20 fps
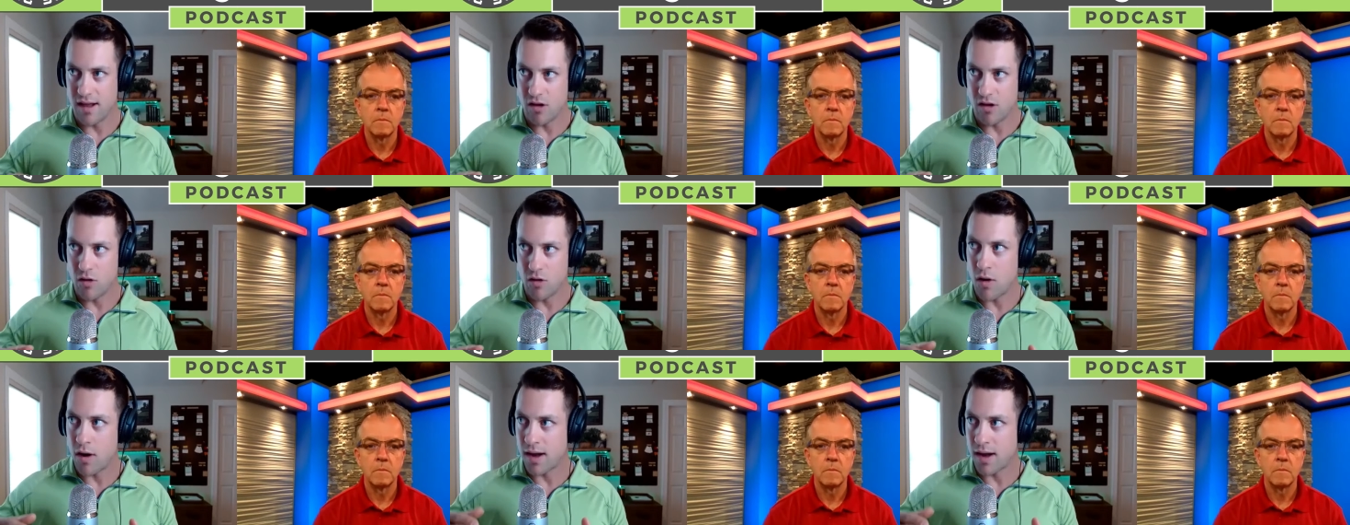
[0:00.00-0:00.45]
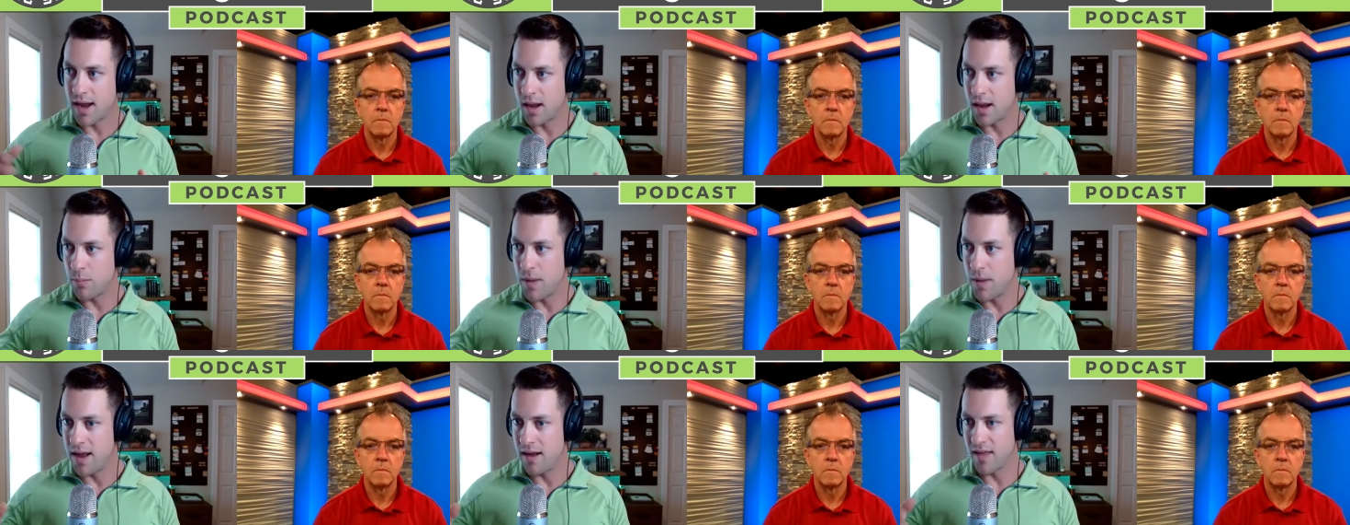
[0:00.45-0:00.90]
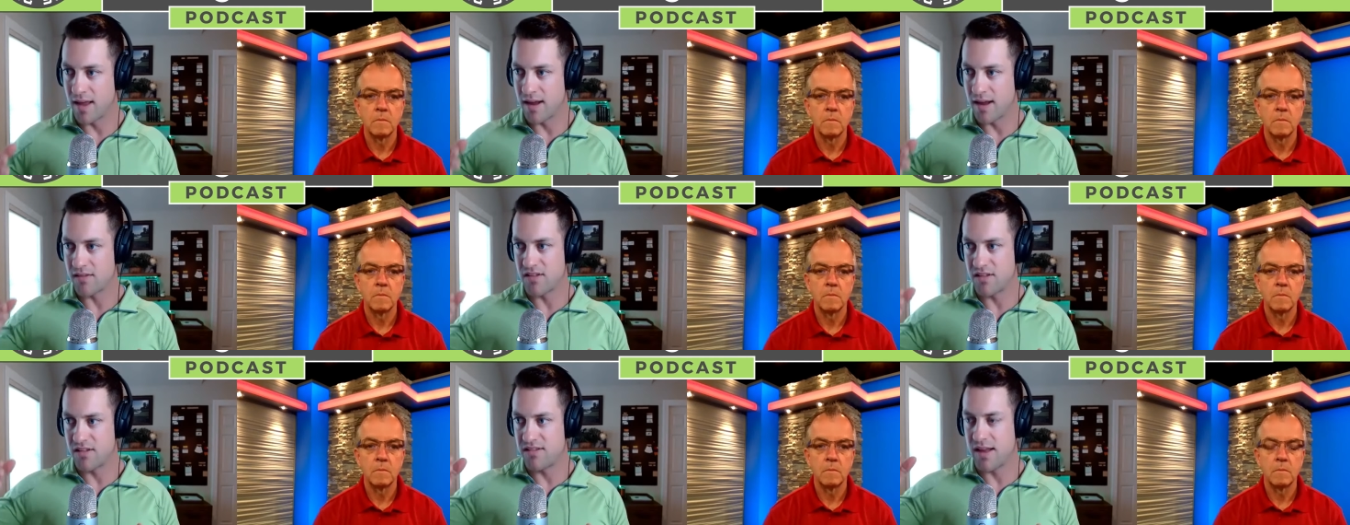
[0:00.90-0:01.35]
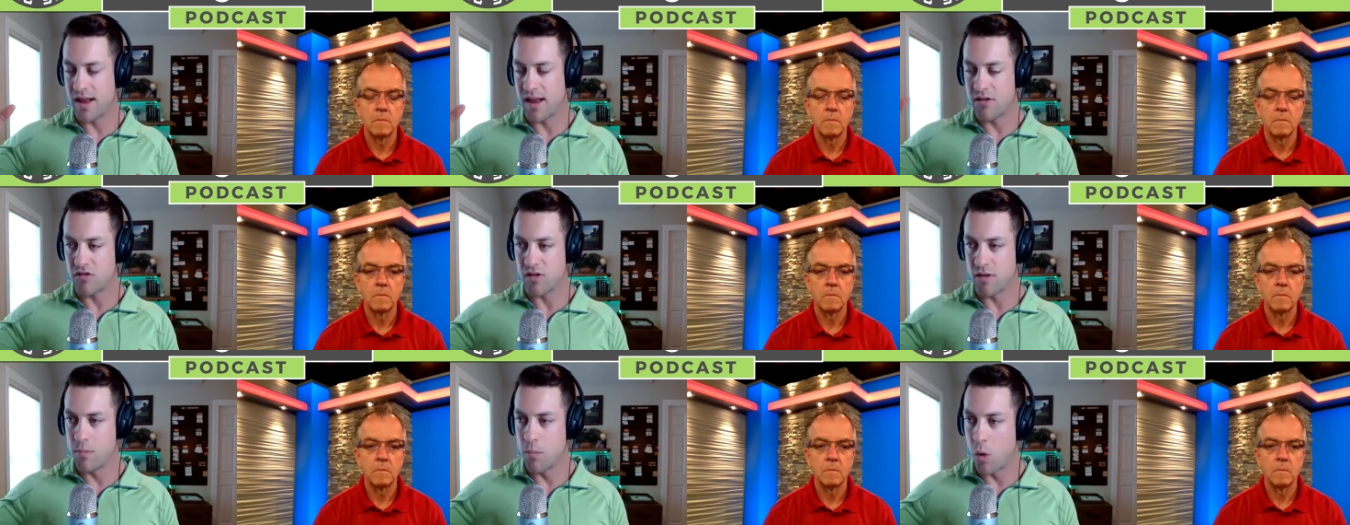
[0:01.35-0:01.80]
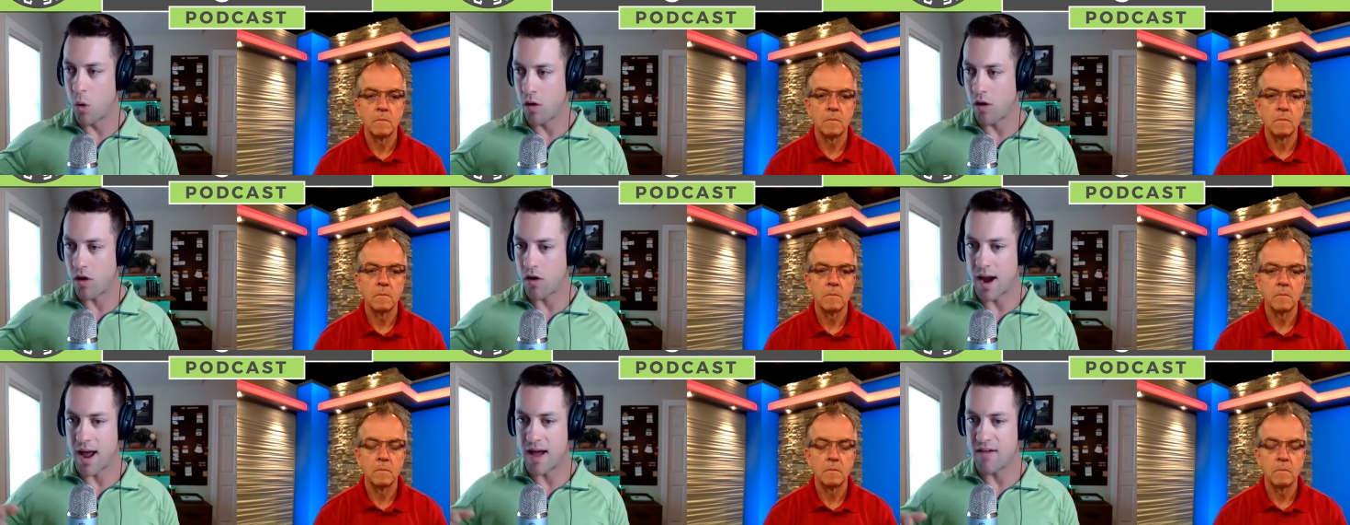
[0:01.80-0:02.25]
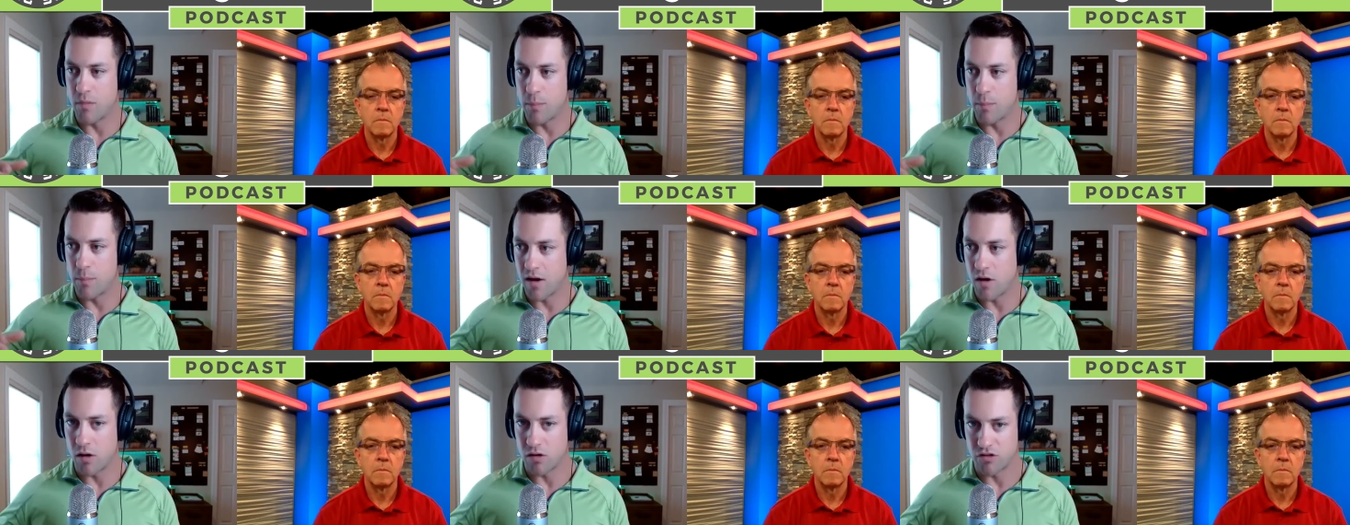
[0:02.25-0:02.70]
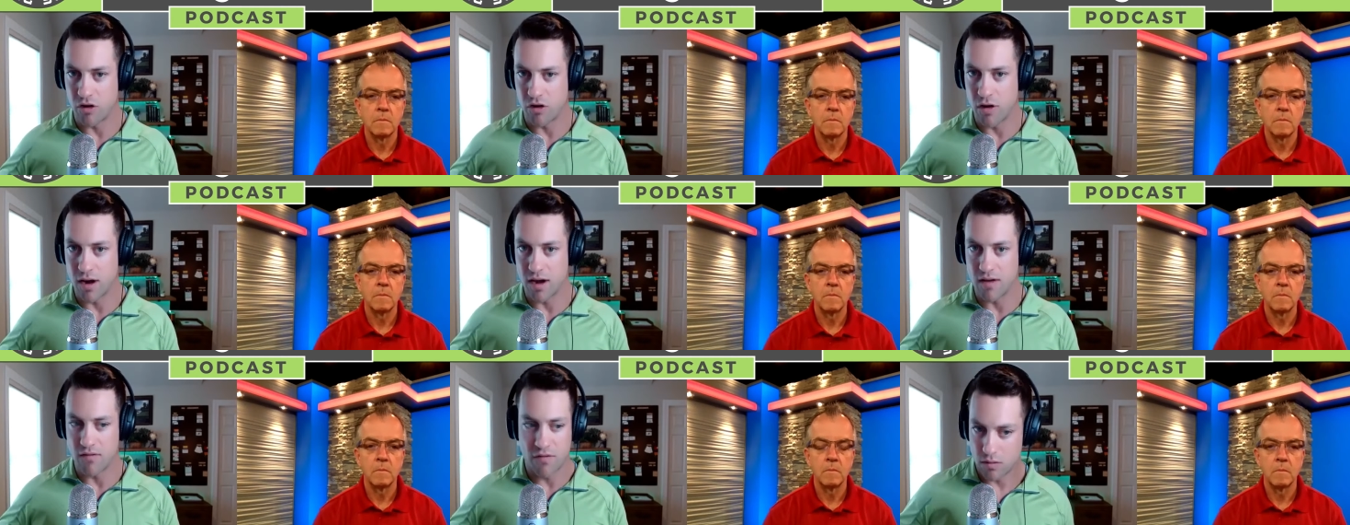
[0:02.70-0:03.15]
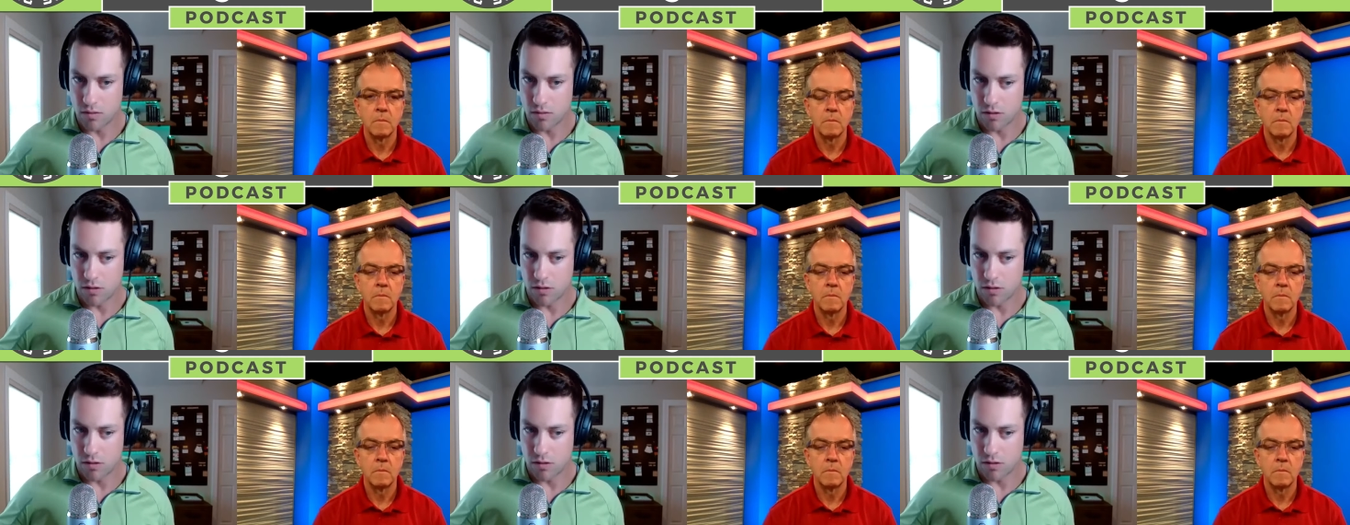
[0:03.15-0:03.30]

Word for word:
Speaker 1: you aren't getting paid like substantially more or have a better alternative.